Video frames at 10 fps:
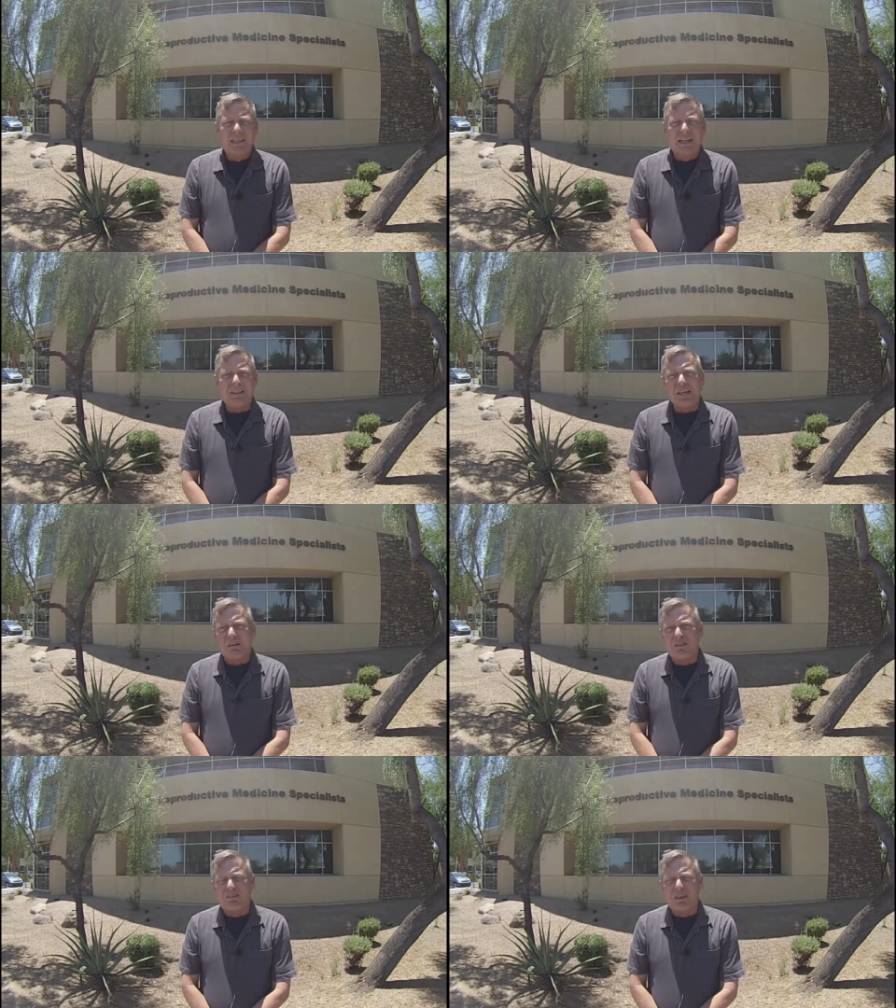And yet
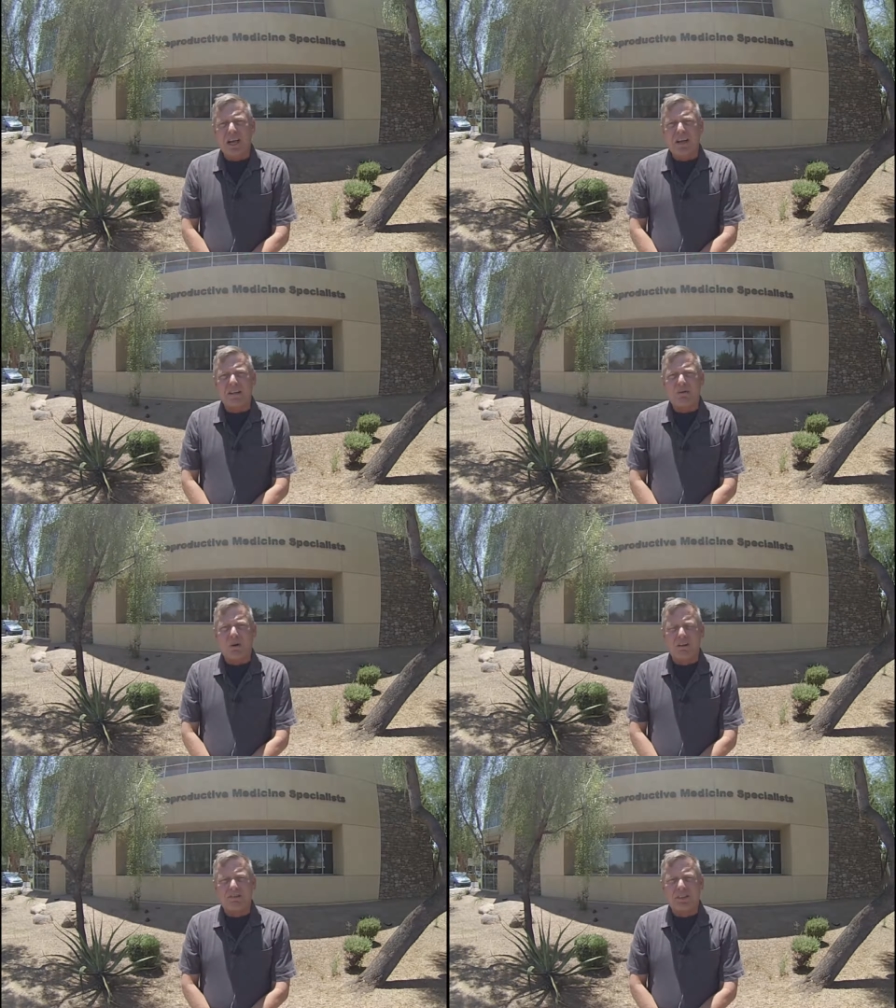Christianity
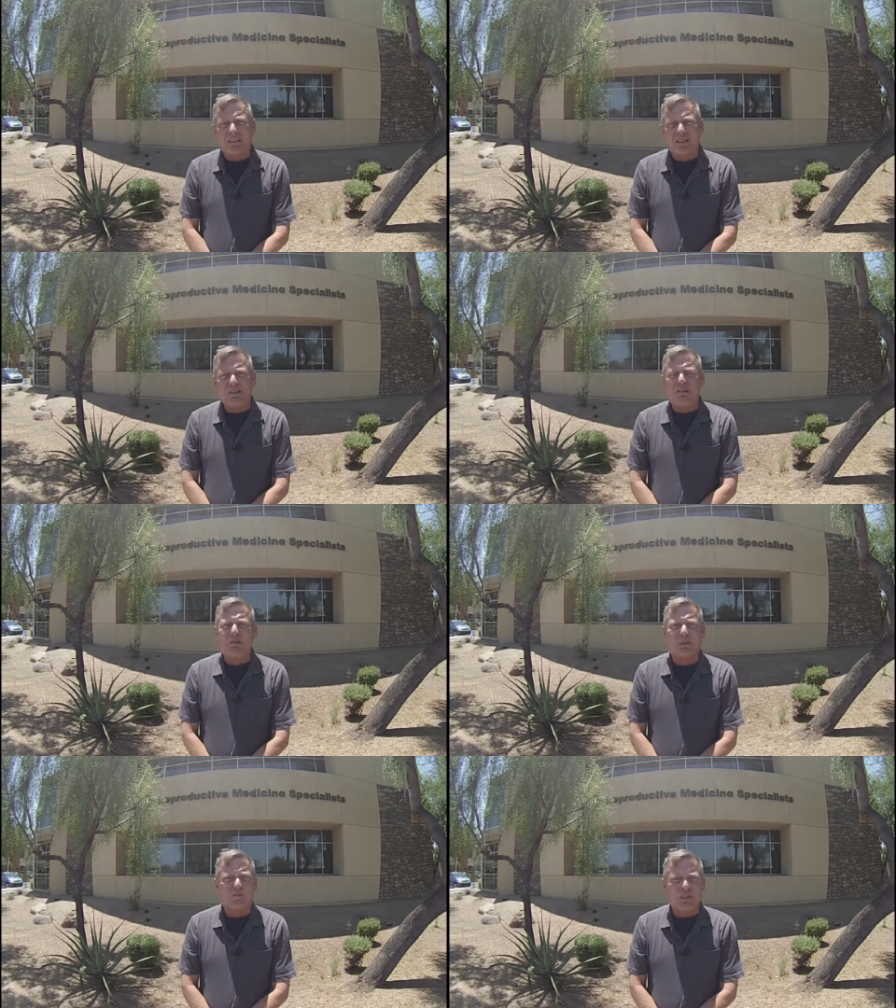wants to continue
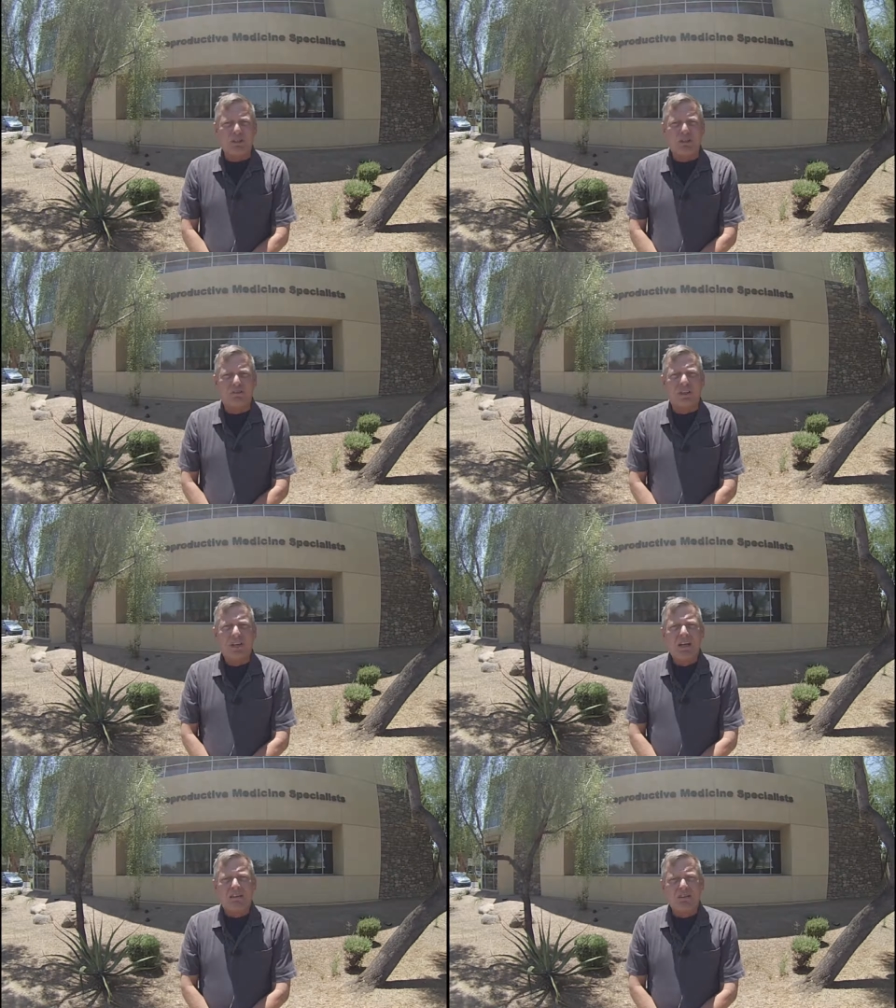to refuse
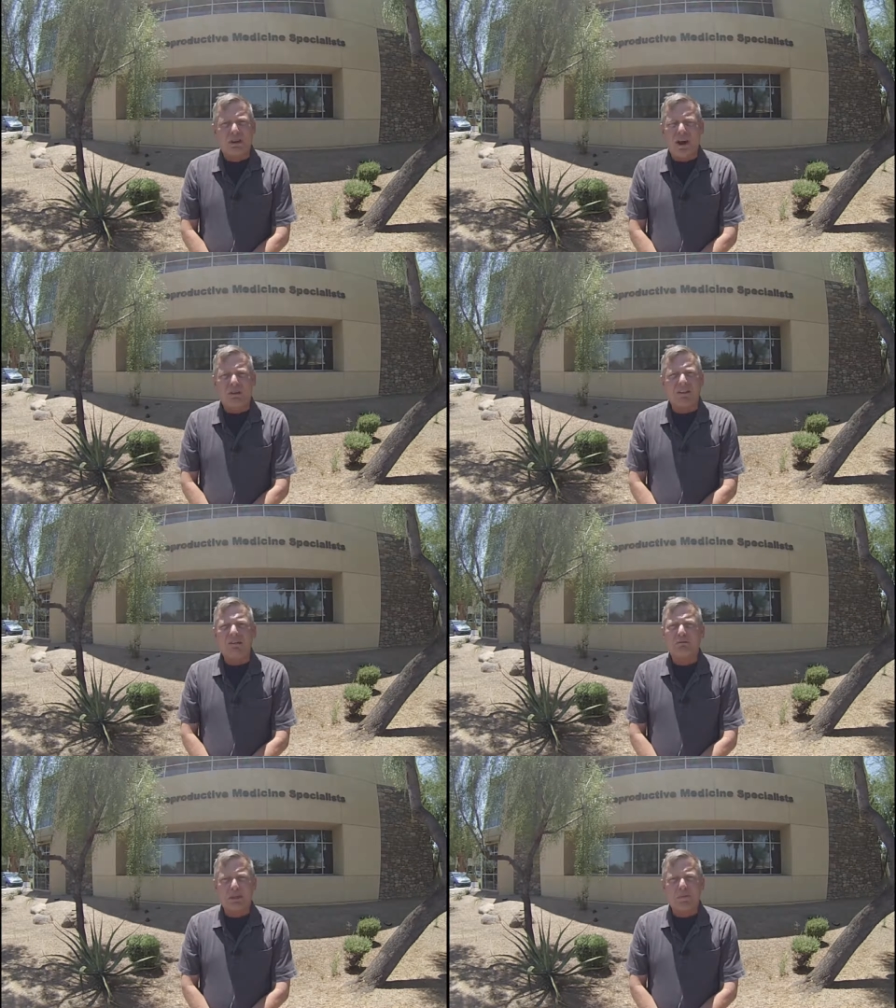to call it
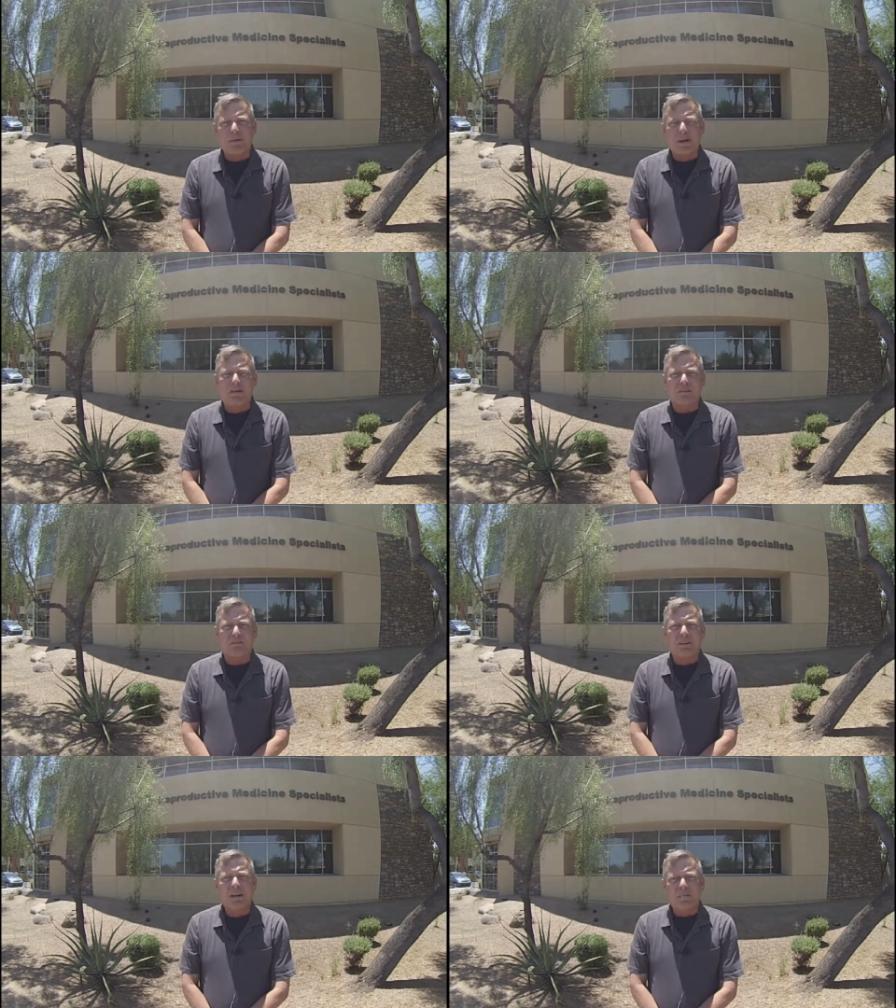
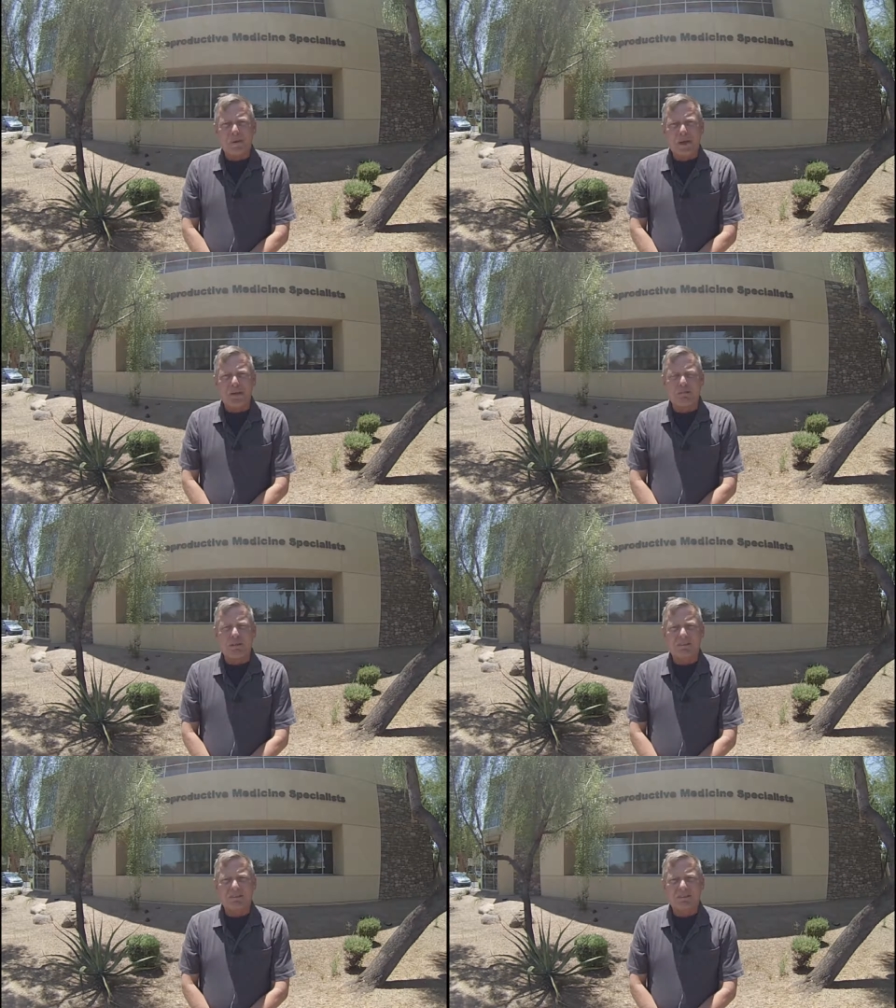reproductive
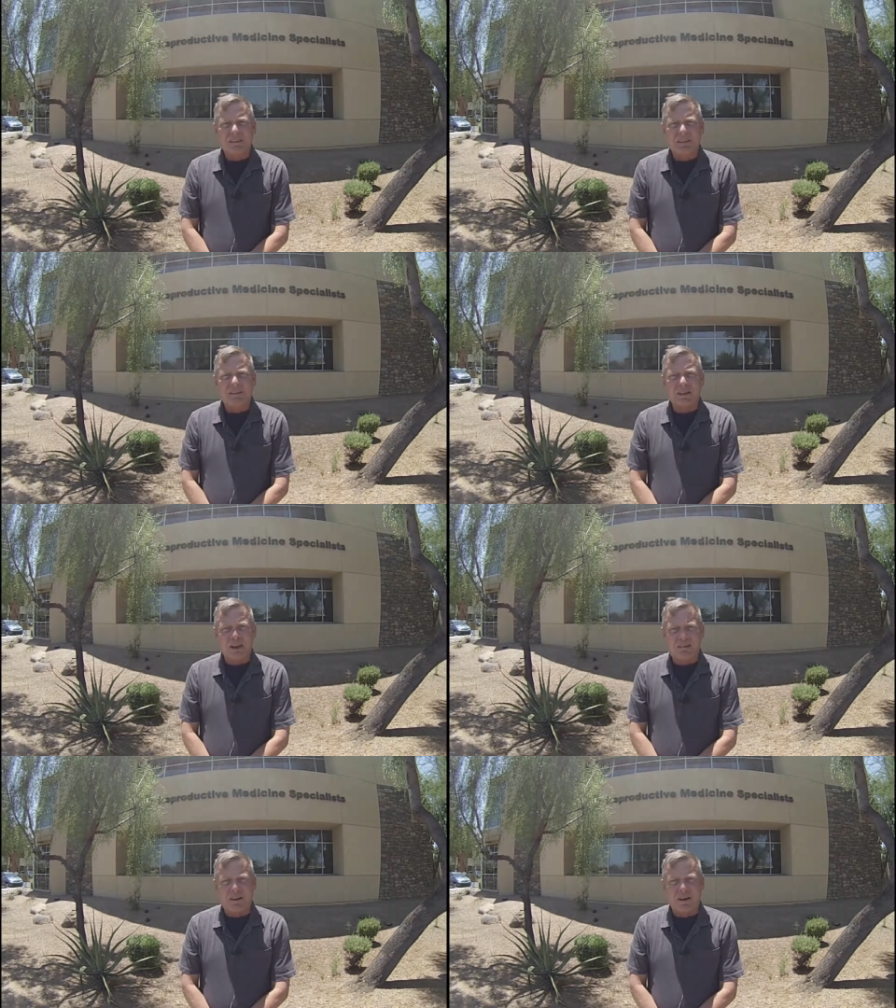management
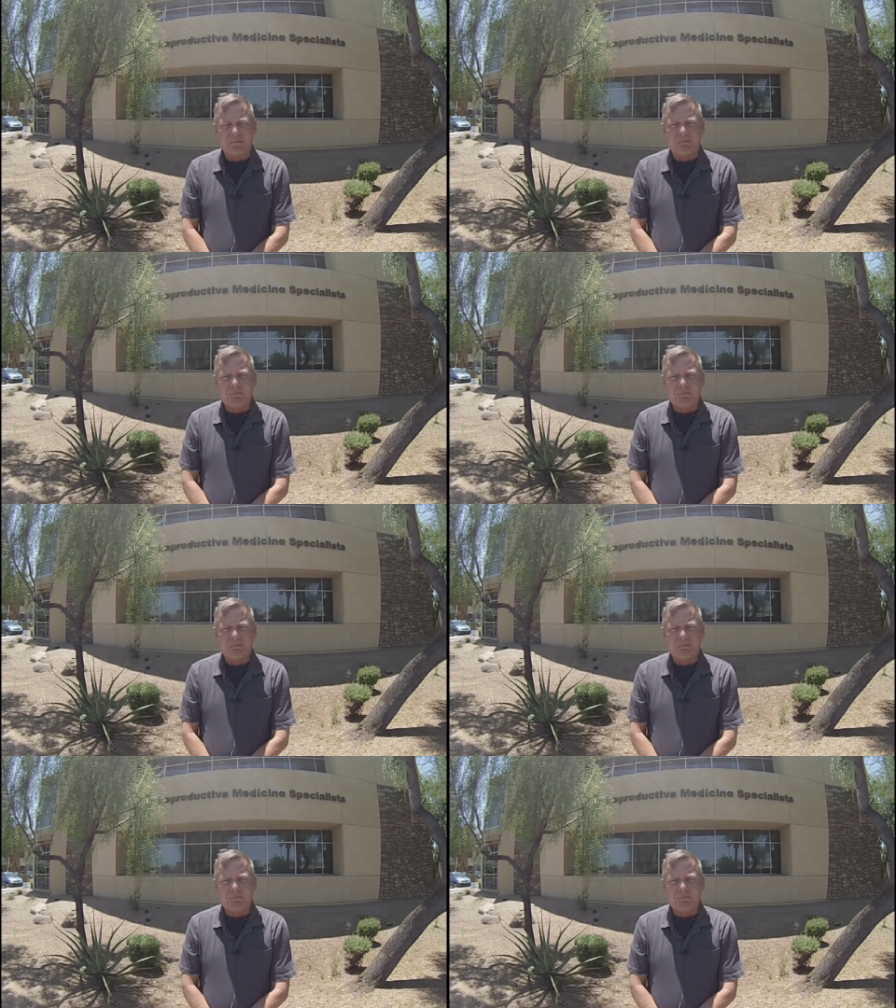health care,